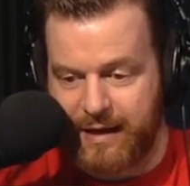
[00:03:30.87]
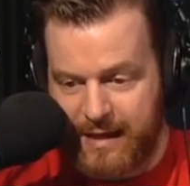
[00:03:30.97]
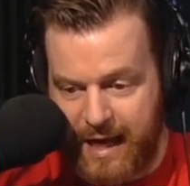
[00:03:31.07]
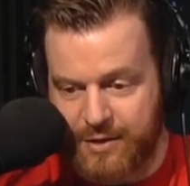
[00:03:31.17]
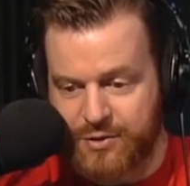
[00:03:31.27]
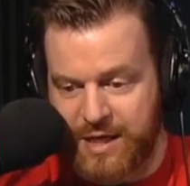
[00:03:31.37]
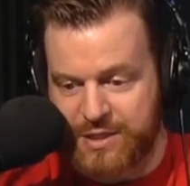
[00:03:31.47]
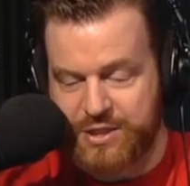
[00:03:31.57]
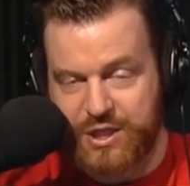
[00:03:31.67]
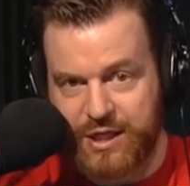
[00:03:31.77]
and
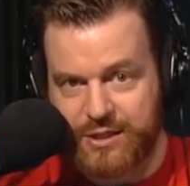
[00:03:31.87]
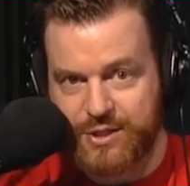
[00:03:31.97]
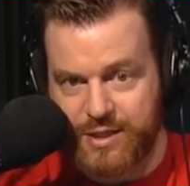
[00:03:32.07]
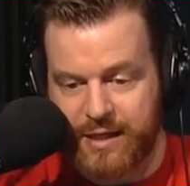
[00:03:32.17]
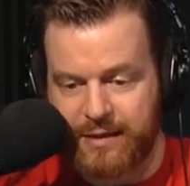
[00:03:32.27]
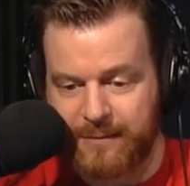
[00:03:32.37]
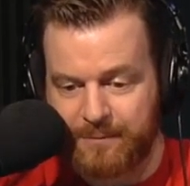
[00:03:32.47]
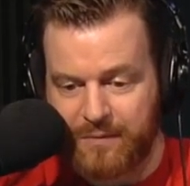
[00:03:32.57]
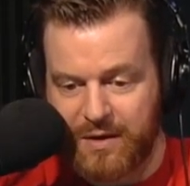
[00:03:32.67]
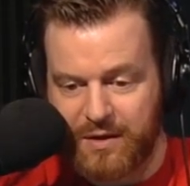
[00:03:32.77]
address change data.
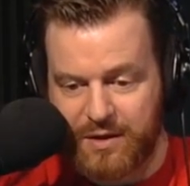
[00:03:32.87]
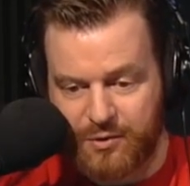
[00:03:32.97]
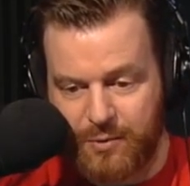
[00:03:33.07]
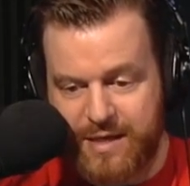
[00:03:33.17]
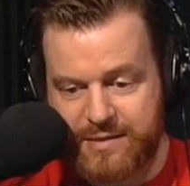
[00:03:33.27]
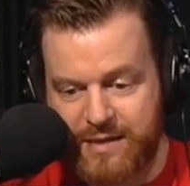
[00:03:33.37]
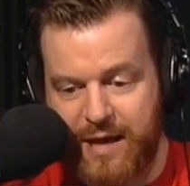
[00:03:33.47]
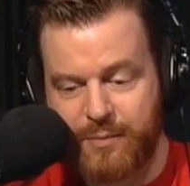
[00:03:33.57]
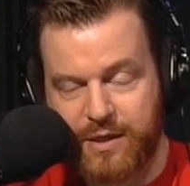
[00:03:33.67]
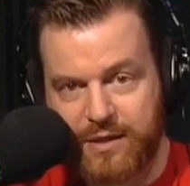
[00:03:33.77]
He raised
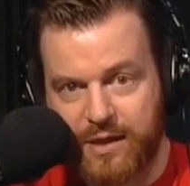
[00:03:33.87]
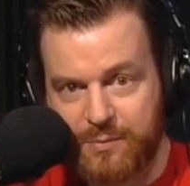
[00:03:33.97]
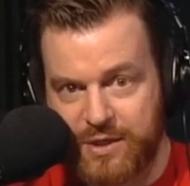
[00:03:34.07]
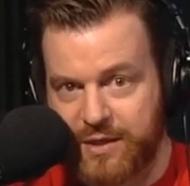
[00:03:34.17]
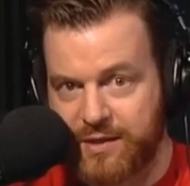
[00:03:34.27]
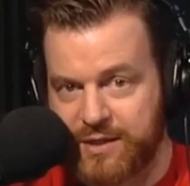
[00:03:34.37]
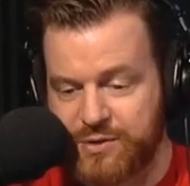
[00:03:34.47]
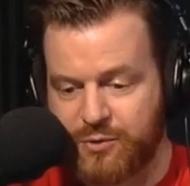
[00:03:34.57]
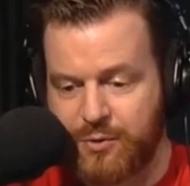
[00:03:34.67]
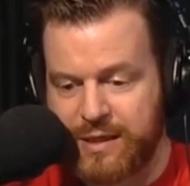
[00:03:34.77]
that money and updated
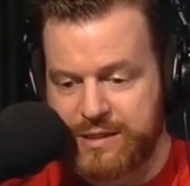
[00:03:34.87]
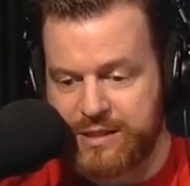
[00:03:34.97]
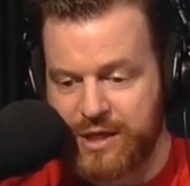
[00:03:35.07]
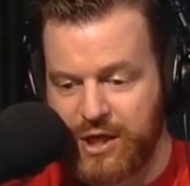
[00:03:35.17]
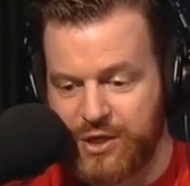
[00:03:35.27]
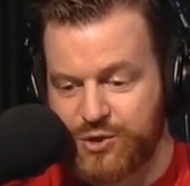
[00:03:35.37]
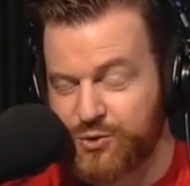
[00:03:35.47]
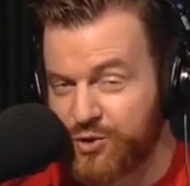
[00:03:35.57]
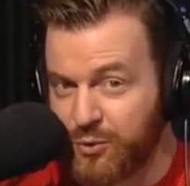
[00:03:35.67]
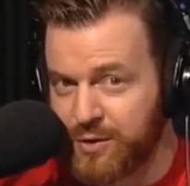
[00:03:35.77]
his request
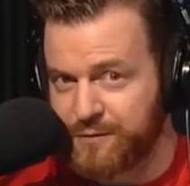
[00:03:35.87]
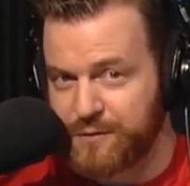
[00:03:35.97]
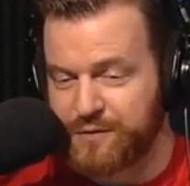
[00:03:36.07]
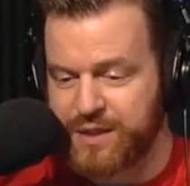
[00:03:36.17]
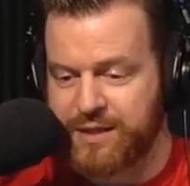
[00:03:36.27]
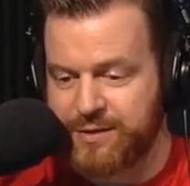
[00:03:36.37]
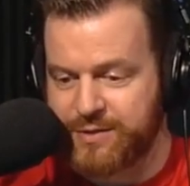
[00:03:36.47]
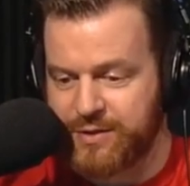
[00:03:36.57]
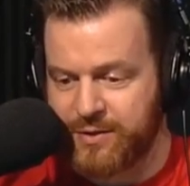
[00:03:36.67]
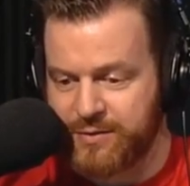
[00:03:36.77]
to two hundred fifty
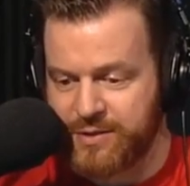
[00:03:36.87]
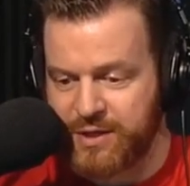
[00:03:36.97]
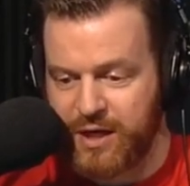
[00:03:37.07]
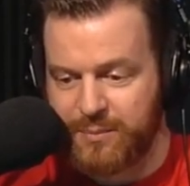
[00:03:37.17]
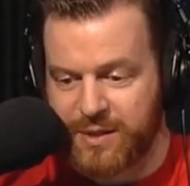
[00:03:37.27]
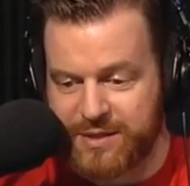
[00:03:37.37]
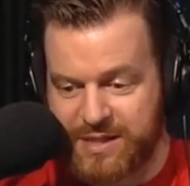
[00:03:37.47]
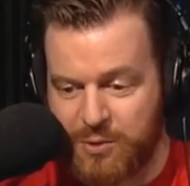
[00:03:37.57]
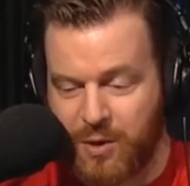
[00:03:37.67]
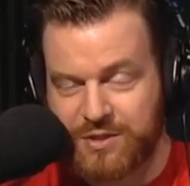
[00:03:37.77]
thousand dollars
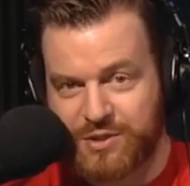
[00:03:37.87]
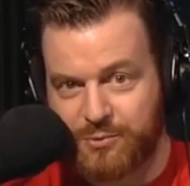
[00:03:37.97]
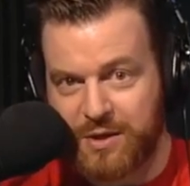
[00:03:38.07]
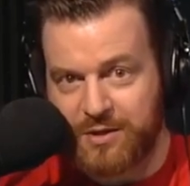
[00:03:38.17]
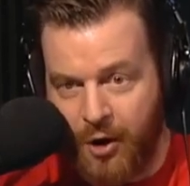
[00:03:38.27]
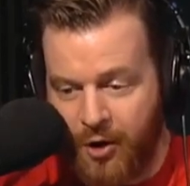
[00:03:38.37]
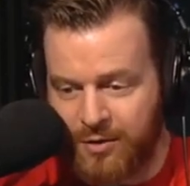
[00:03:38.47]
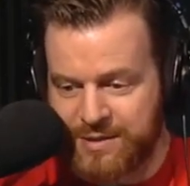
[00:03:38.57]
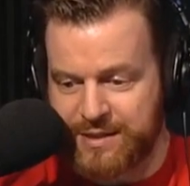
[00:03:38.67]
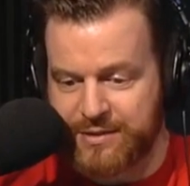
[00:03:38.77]
because he wants to run
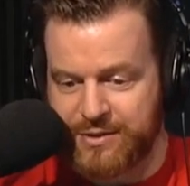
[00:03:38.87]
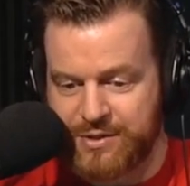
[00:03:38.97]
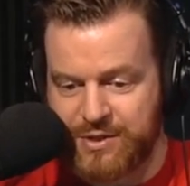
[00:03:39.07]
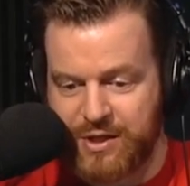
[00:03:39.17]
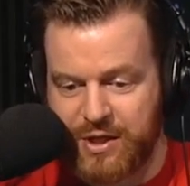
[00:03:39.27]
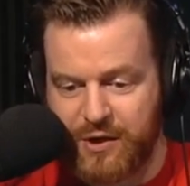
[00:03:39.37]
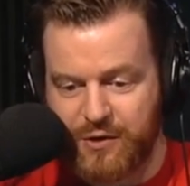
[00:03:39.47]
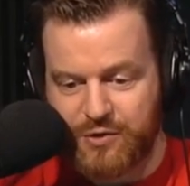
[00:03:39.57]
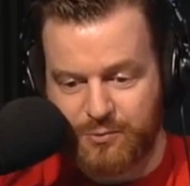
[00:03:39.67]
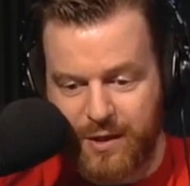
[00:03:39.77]
call centers
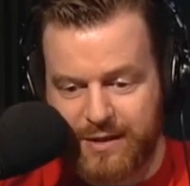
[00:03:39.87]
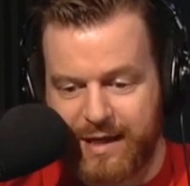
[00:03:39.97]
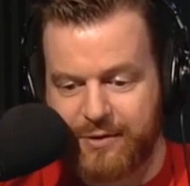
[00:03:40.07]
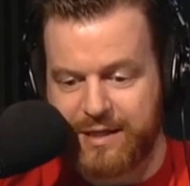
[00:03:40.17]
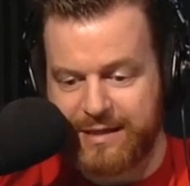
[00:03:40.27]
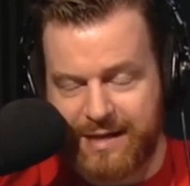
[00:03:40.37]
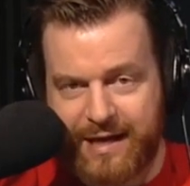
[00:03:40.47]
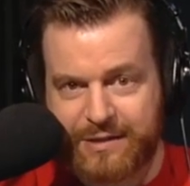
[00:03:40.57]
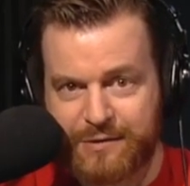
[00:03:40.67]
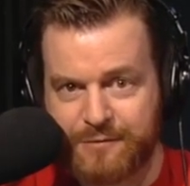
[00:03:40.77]
to run down
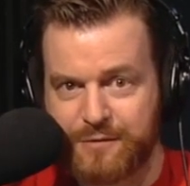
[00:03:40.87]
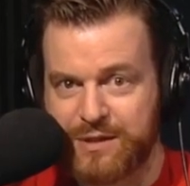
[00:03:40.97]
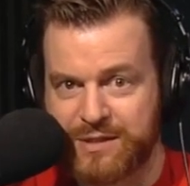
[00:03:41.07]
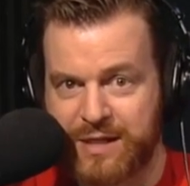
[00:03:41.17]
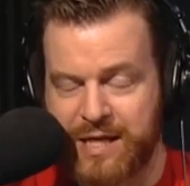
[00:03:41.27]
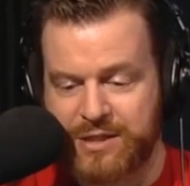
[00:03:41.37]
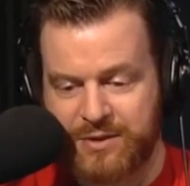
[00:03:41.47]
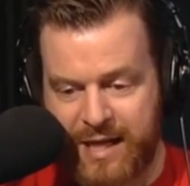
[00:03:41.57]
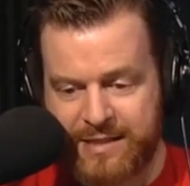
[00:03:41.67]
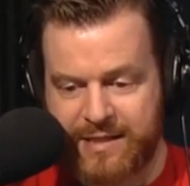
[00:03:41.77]
inactive slash
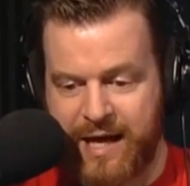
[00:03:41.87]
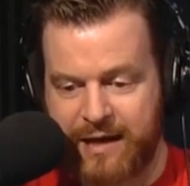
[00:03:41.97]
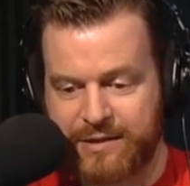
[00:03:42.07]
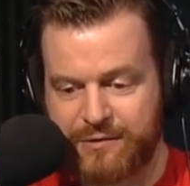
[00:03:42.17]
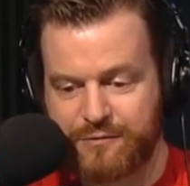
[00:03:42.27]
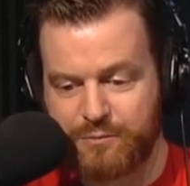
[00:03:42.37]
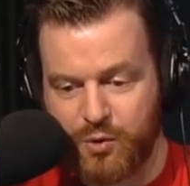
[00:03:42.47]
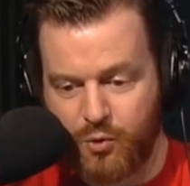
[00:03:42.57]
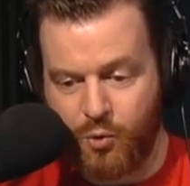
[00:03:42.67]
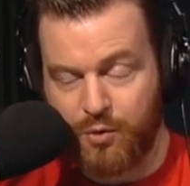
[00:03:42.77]
less active
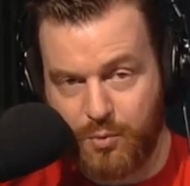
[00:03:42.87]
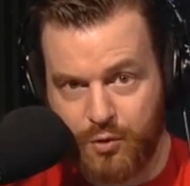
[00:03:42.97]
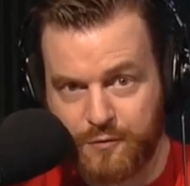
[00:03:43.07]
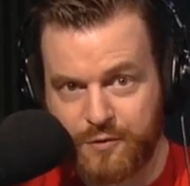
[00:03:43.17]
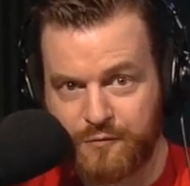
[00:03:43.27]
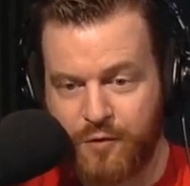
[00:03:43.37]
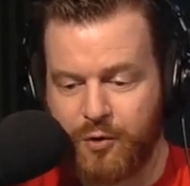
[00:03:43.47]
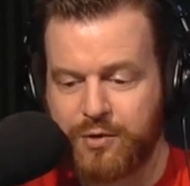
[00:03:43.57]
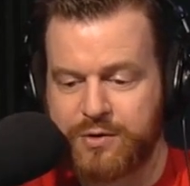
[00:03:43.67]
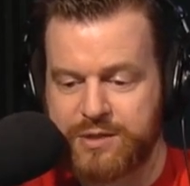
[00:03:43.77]
or moved
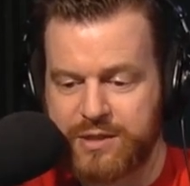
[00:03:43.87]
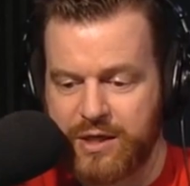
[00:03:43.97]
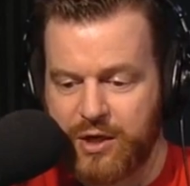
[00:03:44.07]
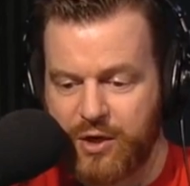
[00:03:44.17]
voters